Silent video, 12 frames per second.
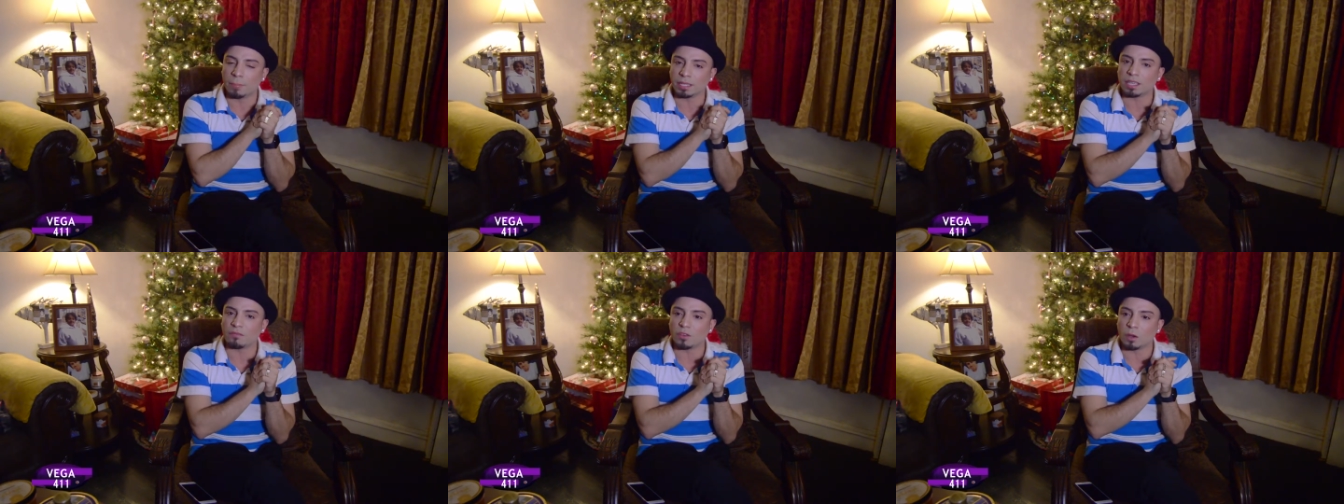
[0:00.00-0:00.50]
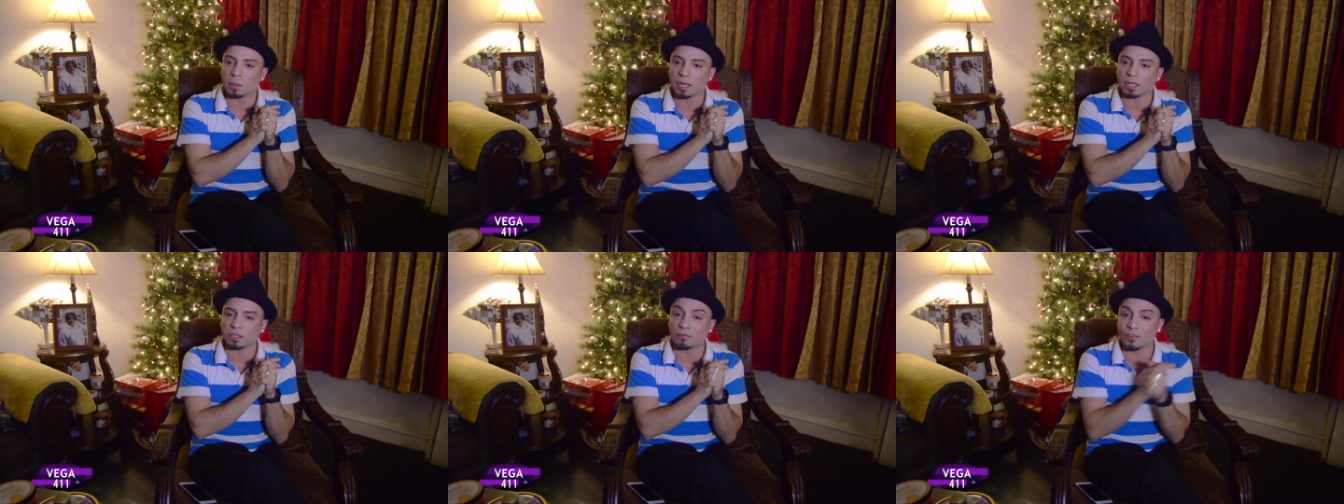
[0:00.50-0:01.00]
busy
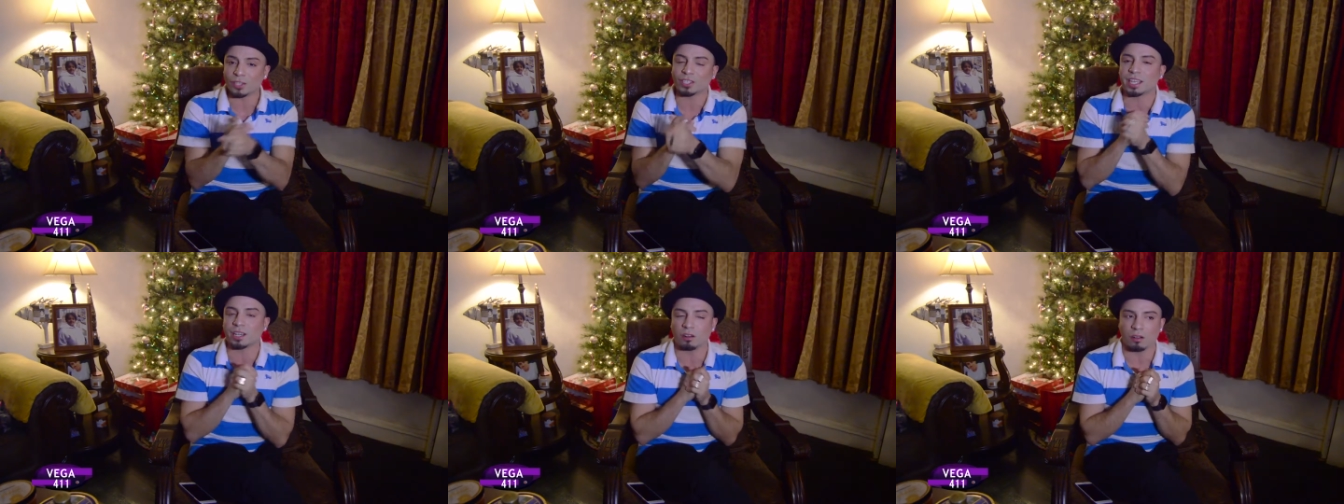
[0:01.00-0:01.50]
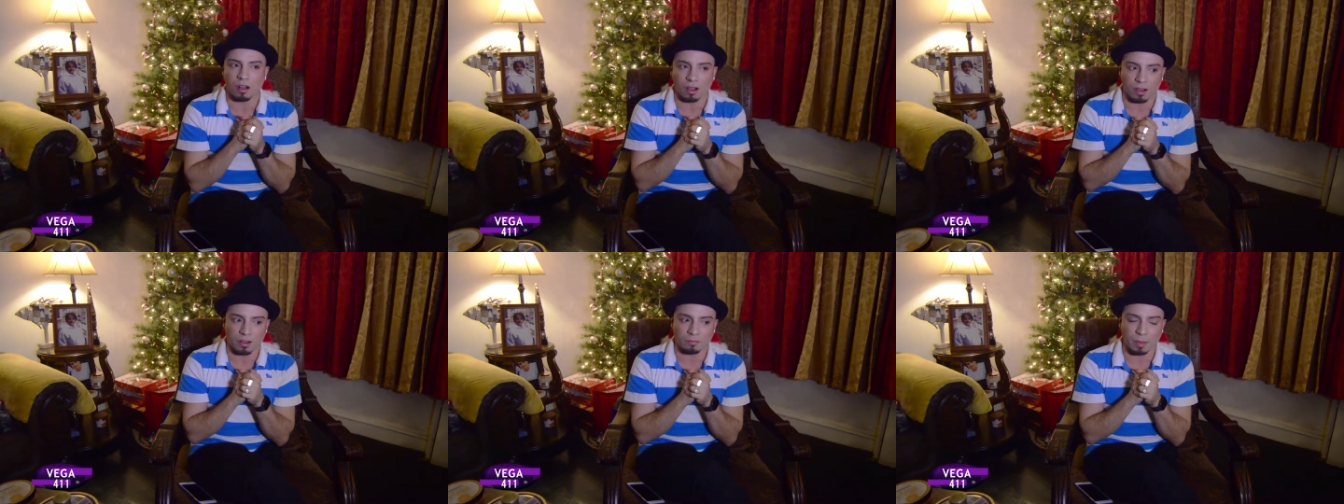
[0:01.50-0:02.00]
filming the first single
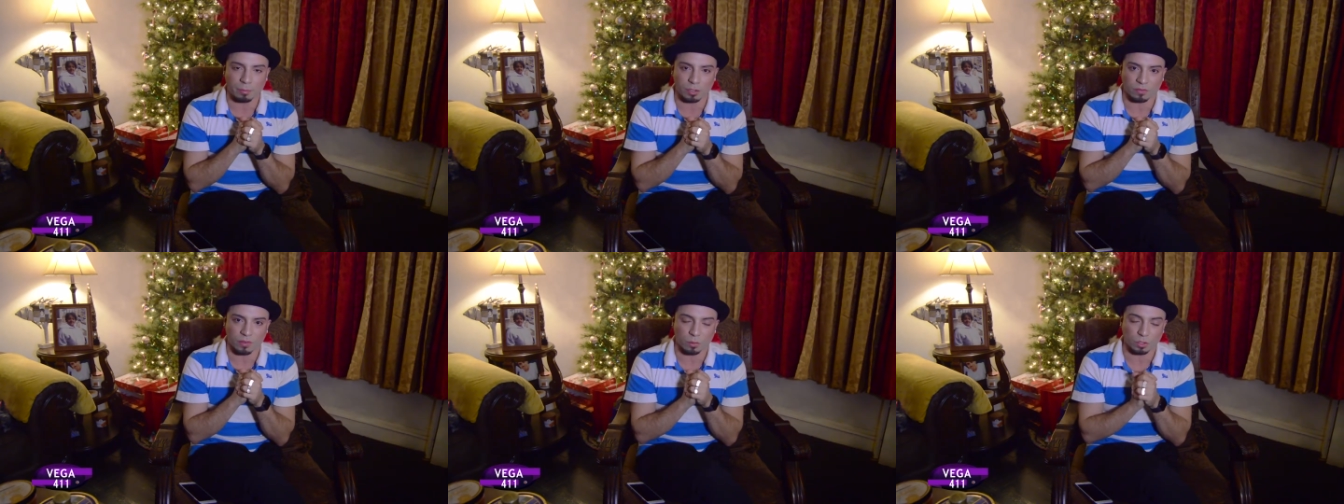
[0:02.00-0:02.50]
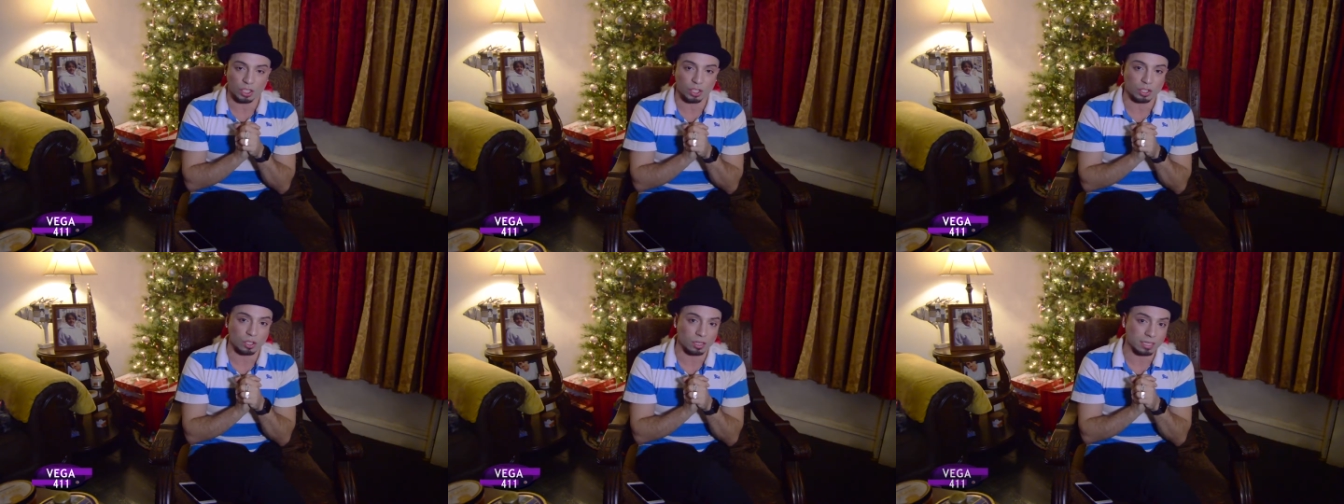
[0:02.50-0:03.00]
of my music video, which
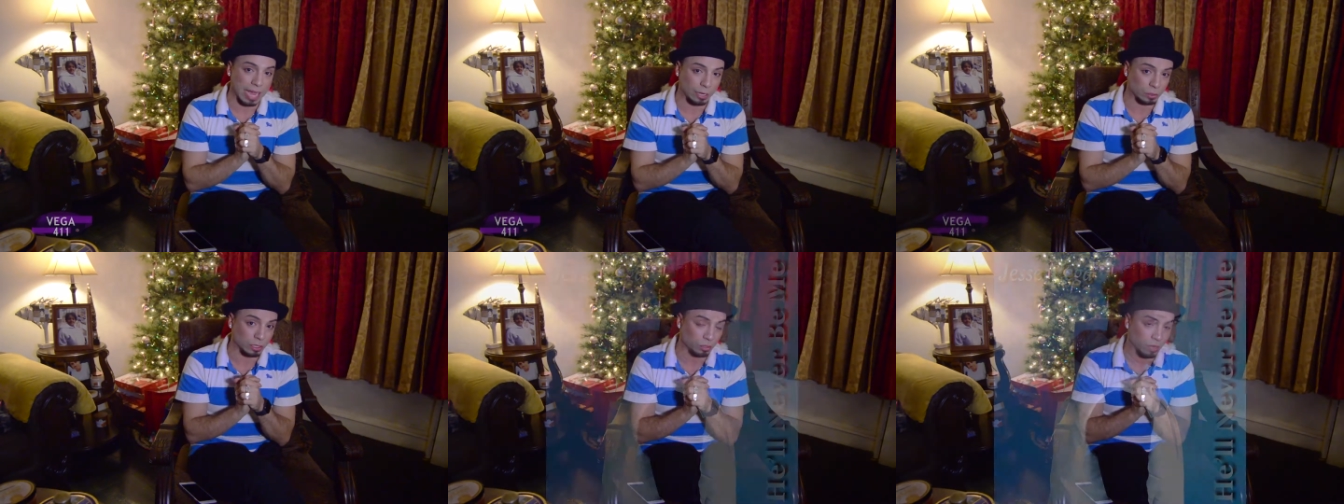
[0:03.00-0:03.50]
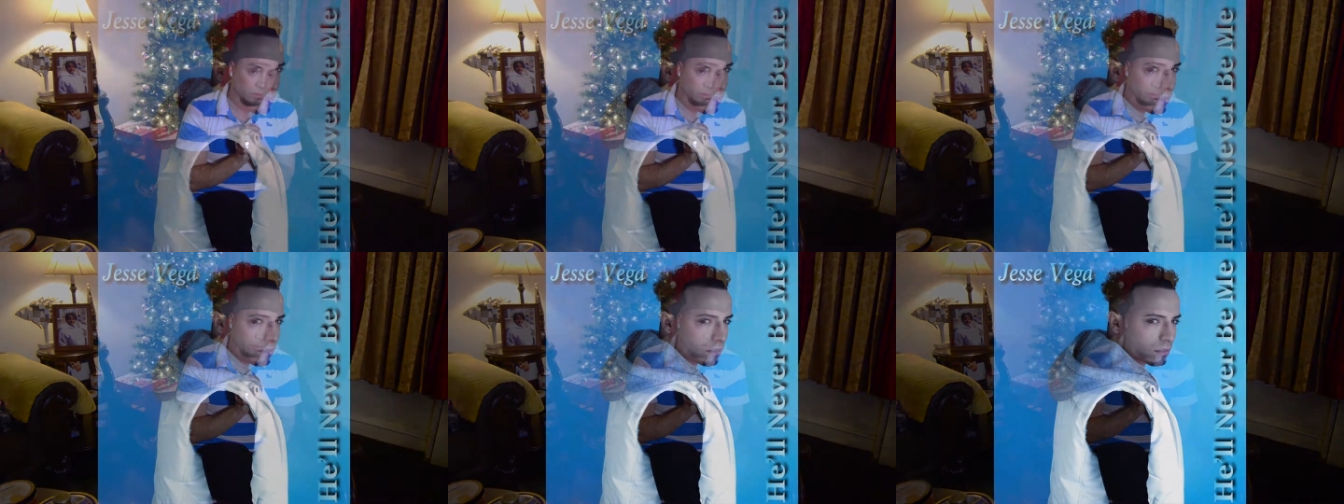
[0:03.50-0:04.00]
is titled He'll Never
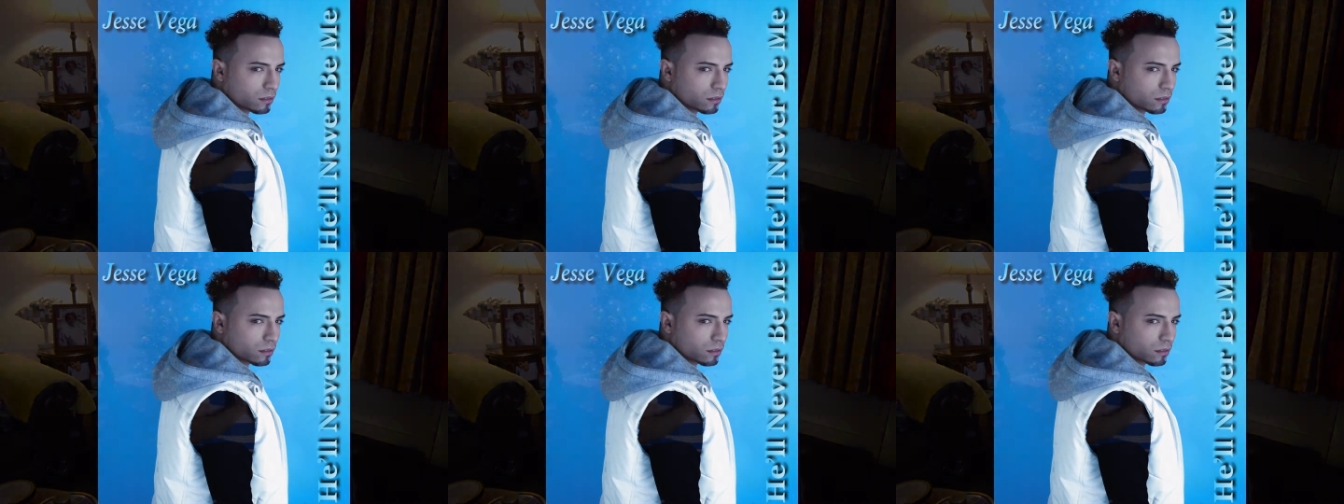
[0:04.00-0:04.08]
Be Me.